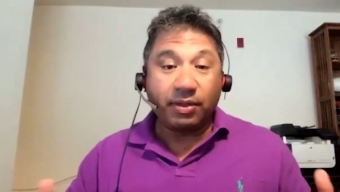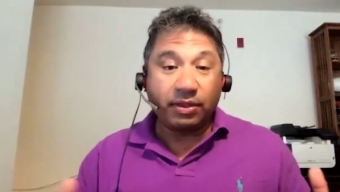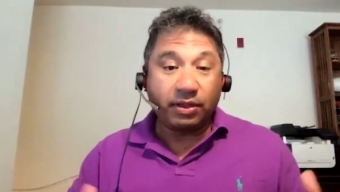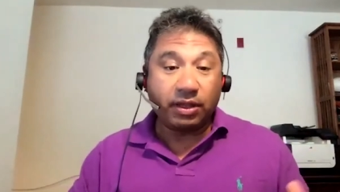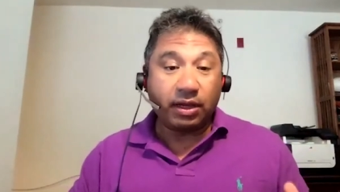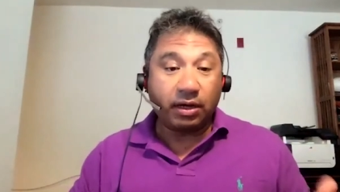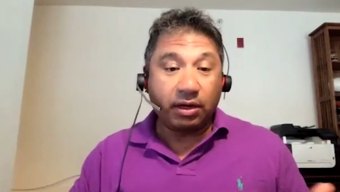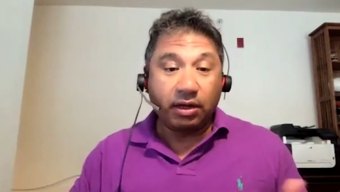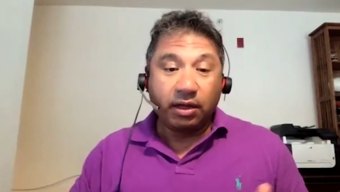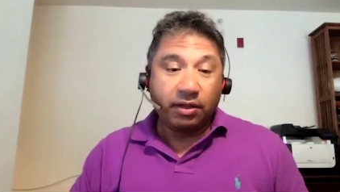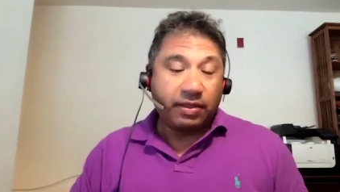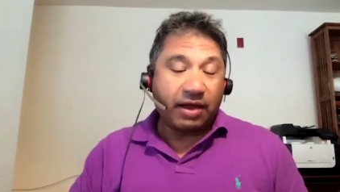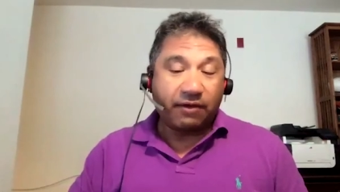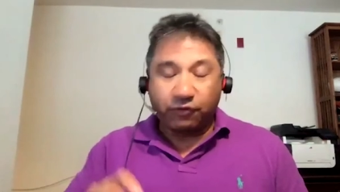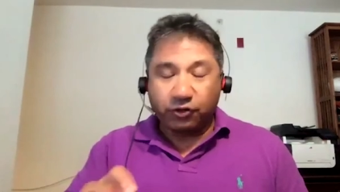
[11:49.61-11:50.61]
And then
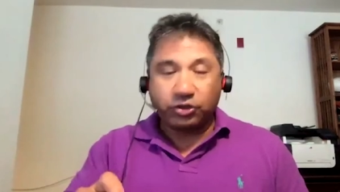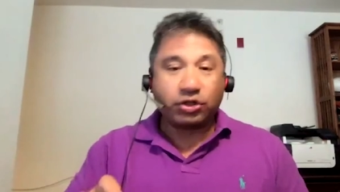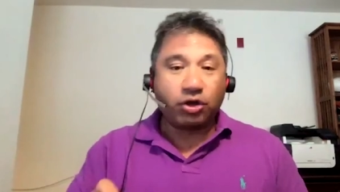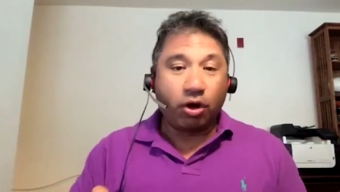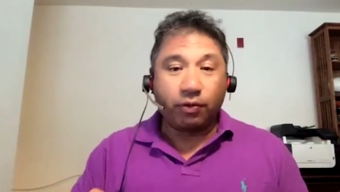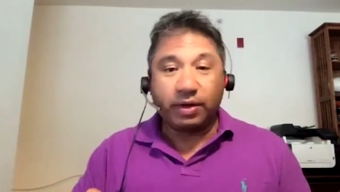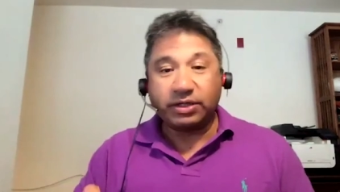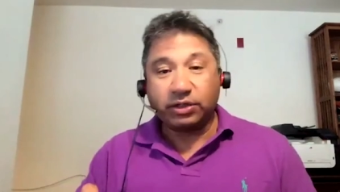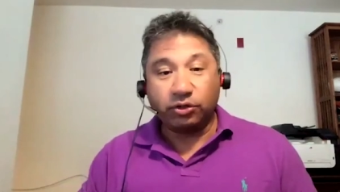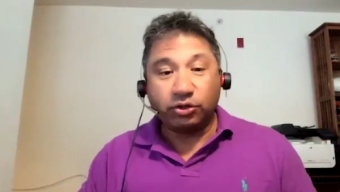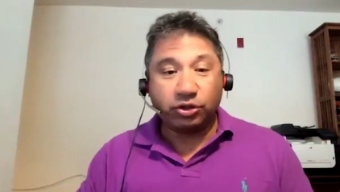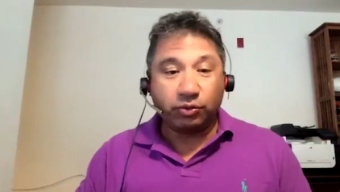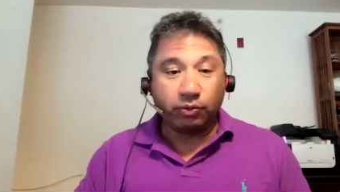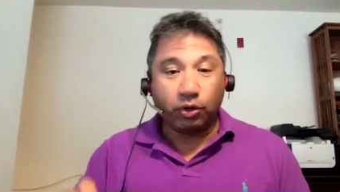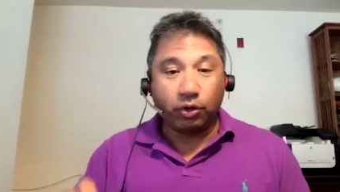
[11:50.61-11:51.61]
that first call
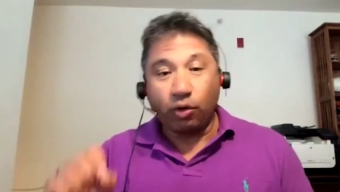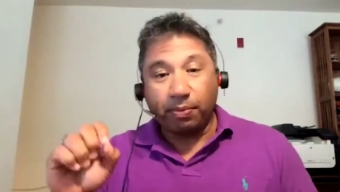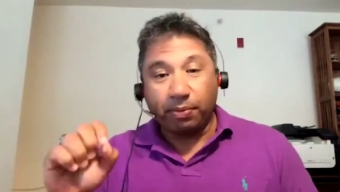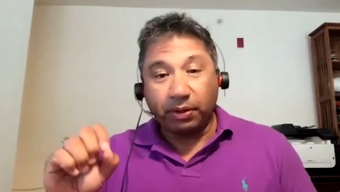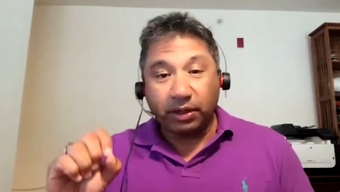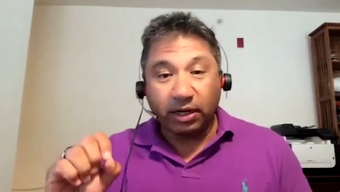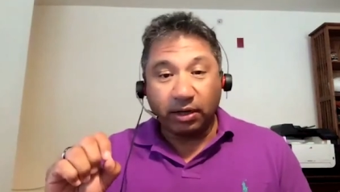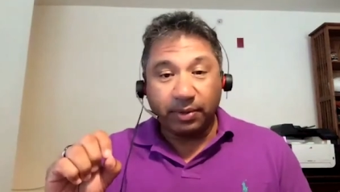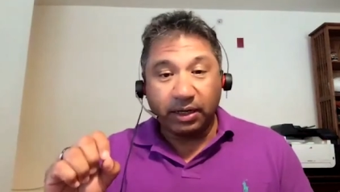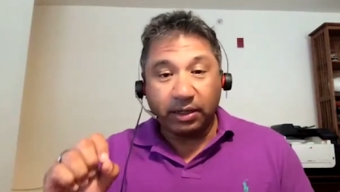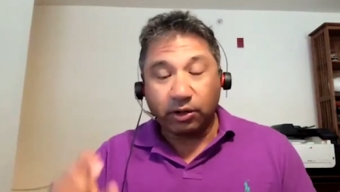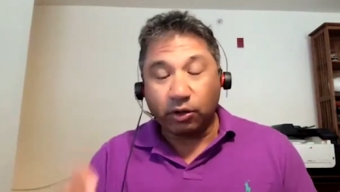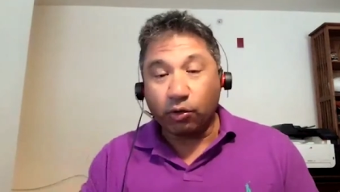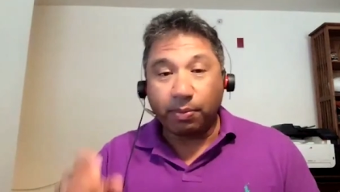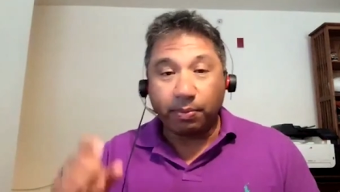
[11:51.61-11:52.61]
resolution will go up a little bit,
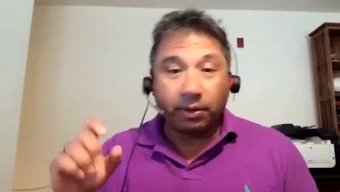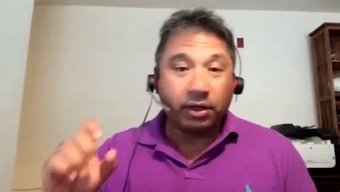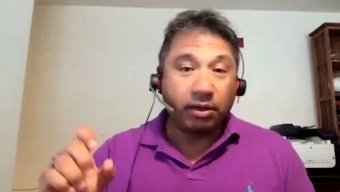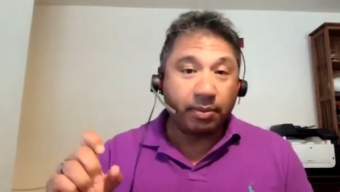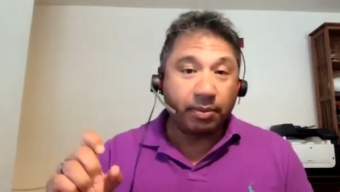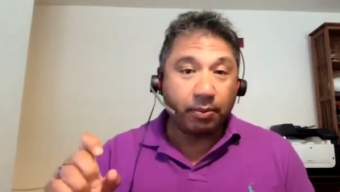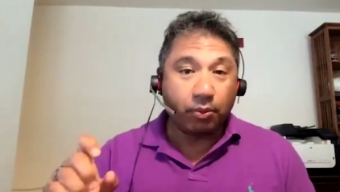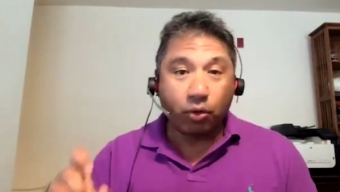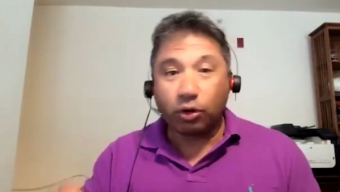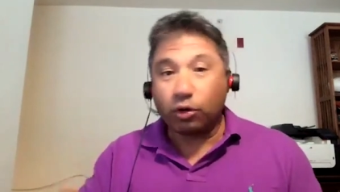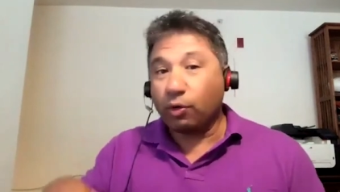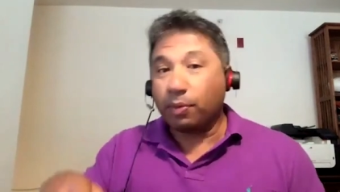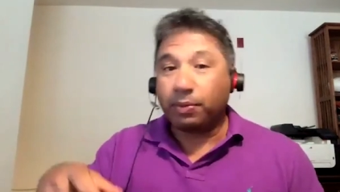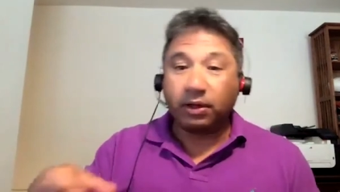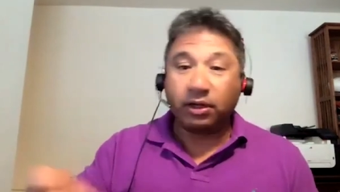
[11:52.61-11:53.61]
go up a little bit more,
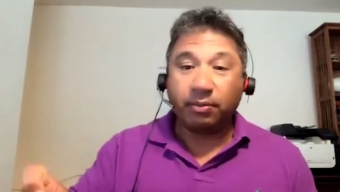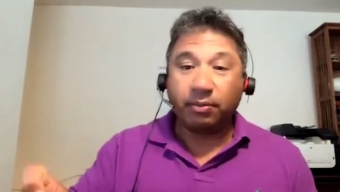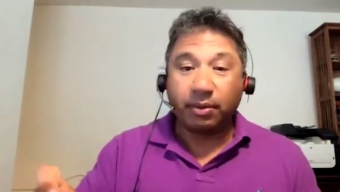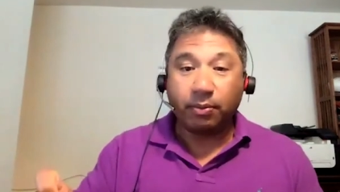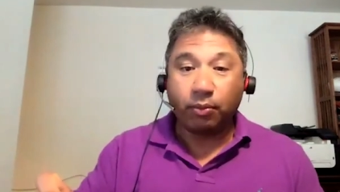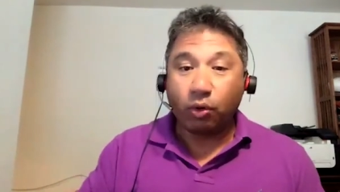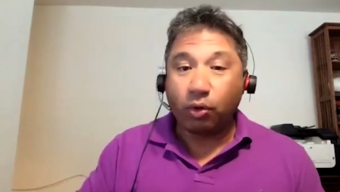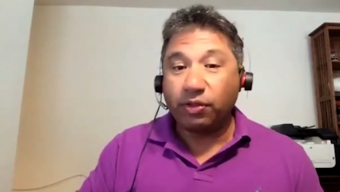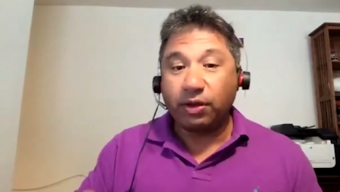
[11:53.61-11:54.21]
go up a little bit more.